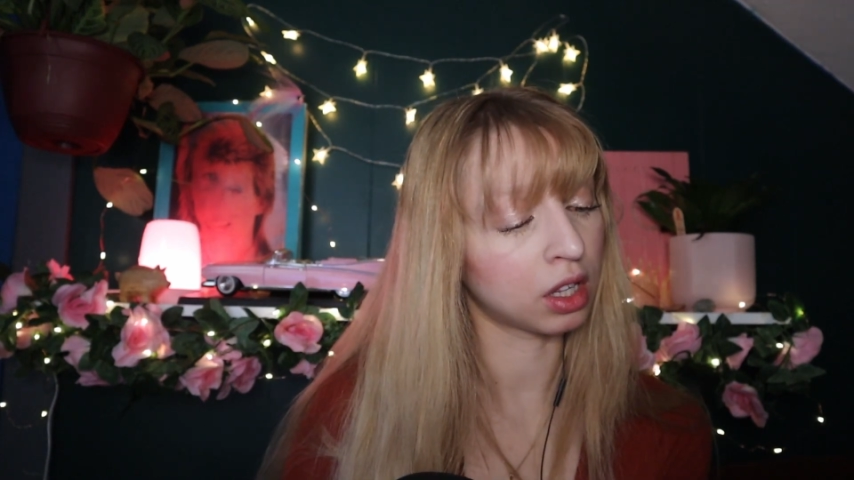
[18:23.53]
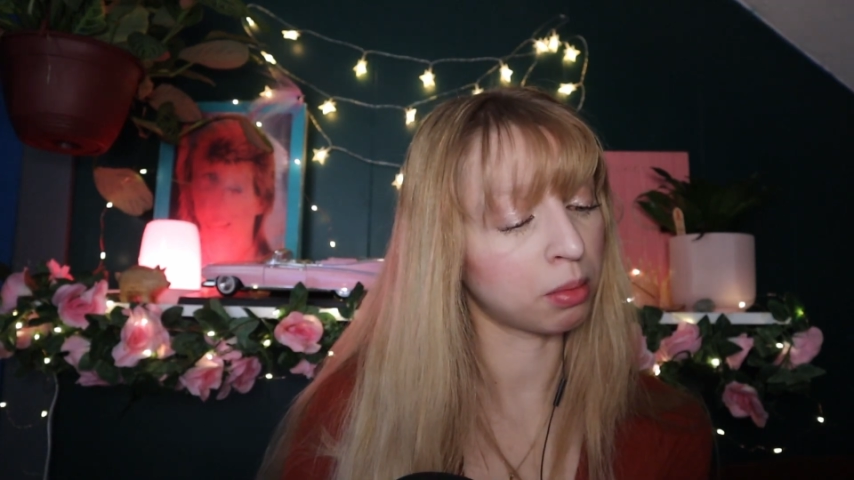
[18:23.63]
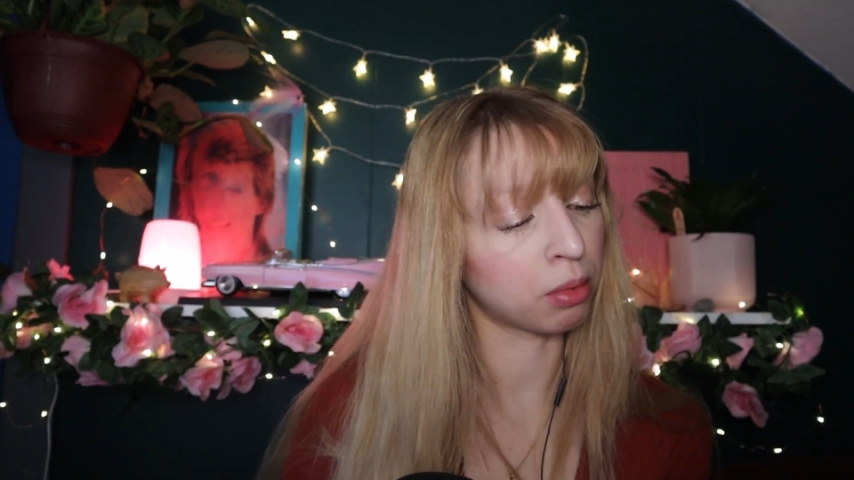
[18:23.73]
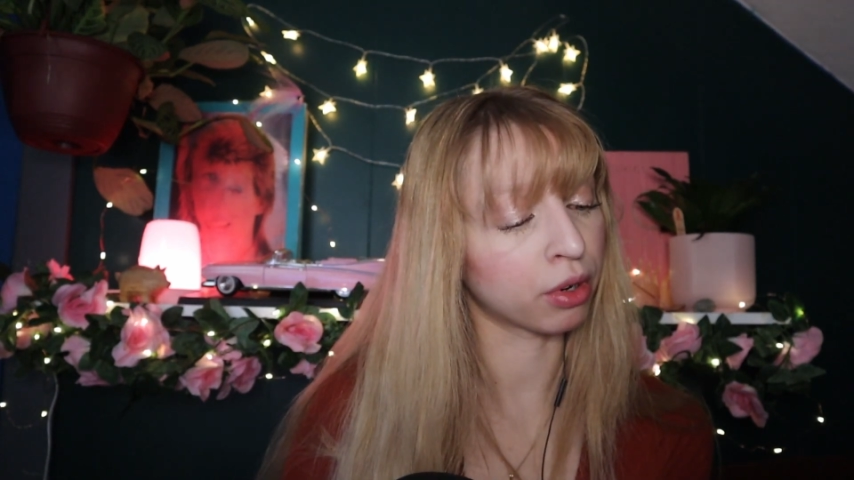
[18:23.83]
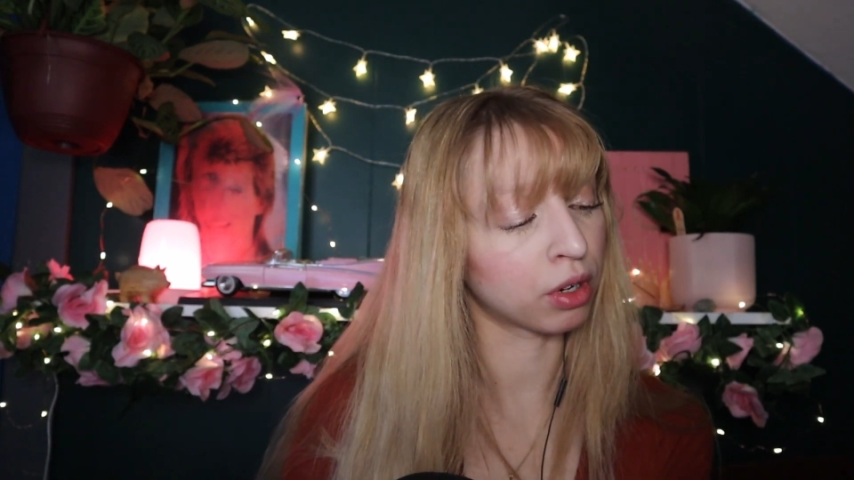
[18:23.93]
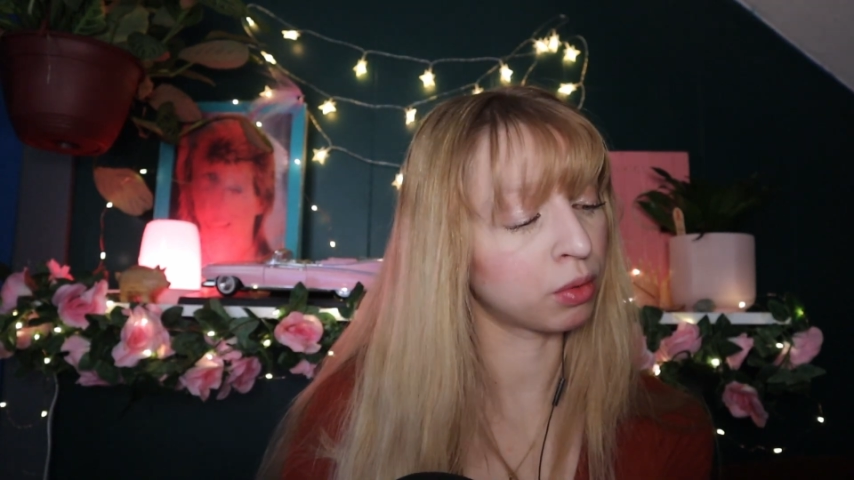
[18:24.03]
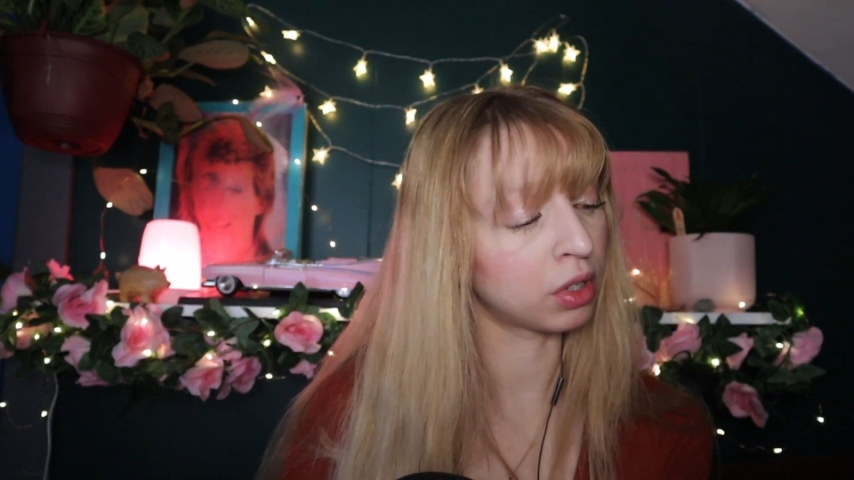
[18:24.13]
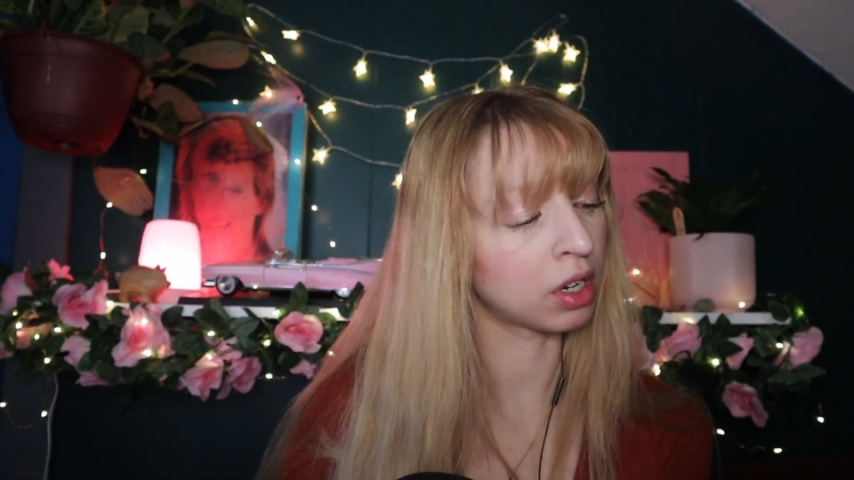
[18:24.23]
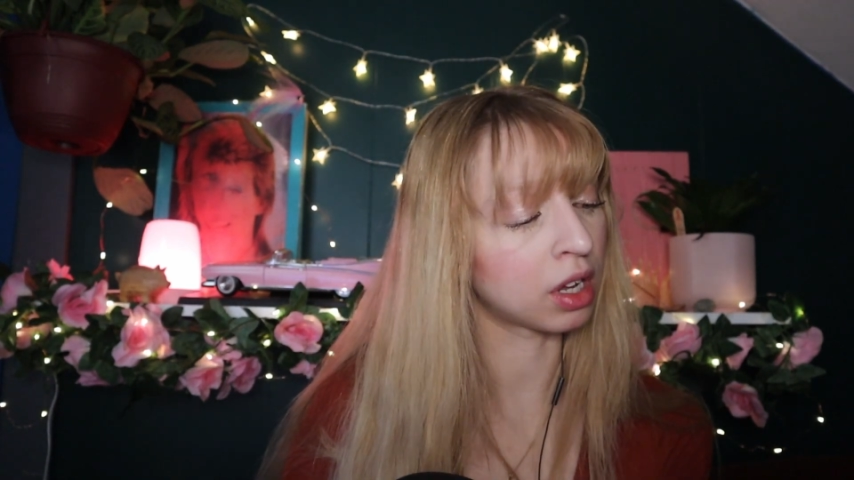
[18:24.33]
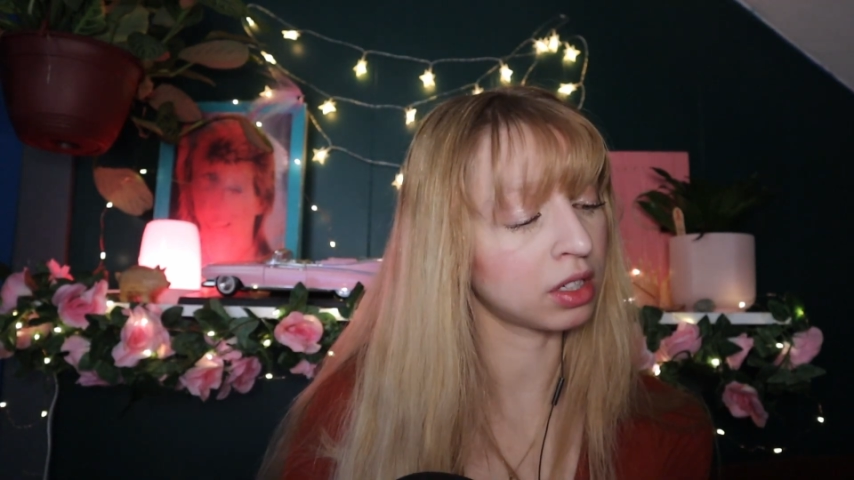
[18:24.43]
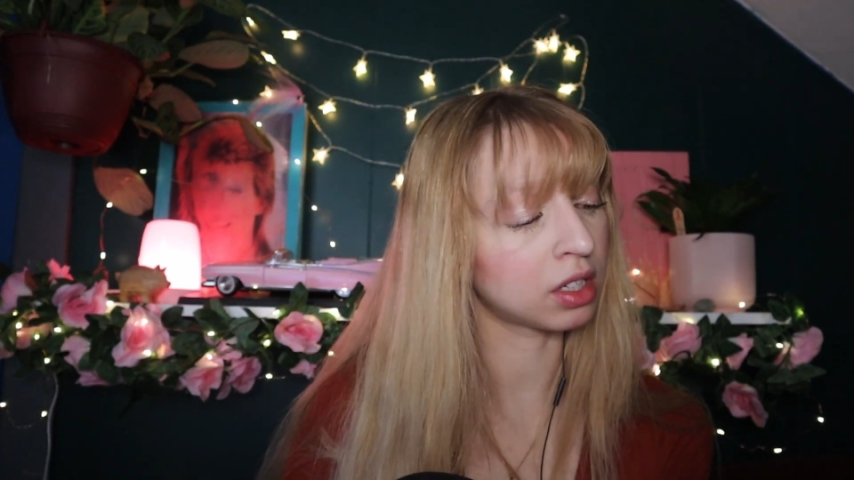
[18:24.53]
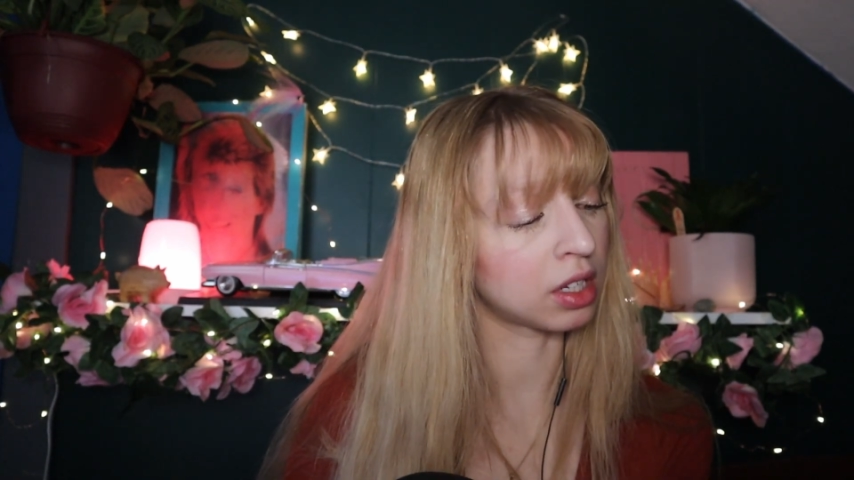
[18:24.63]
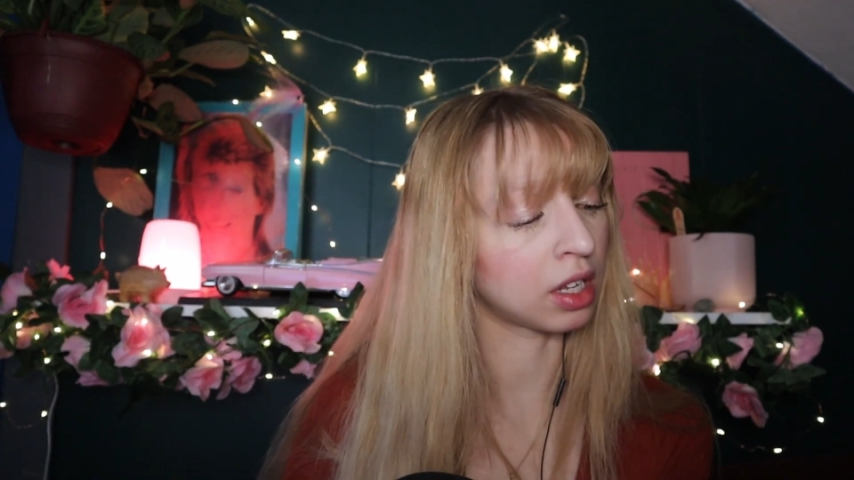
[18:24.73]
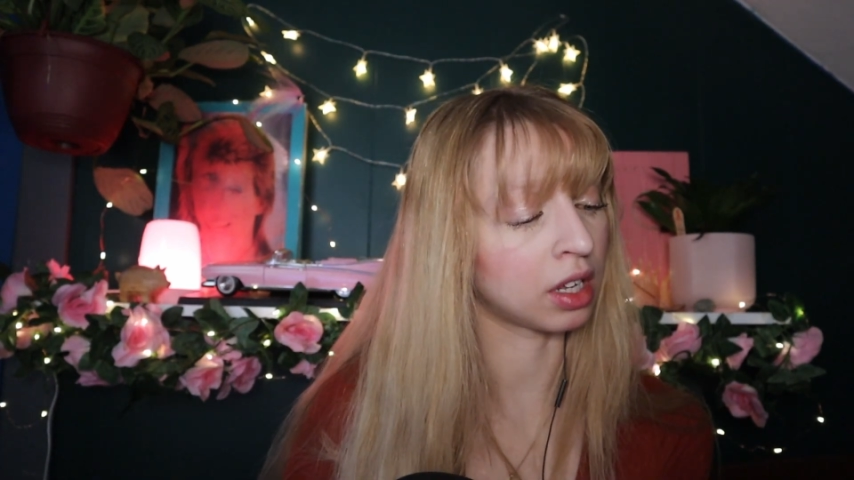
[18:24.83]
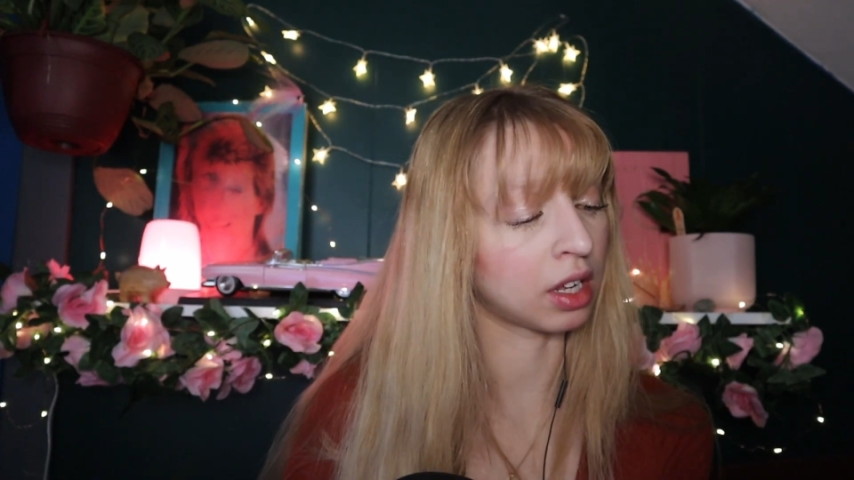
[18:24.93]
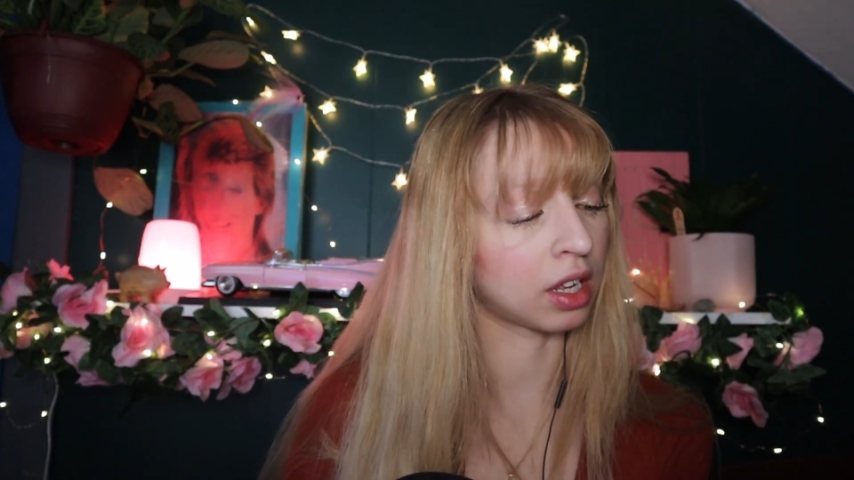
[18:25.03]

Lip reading: the bird would not sing,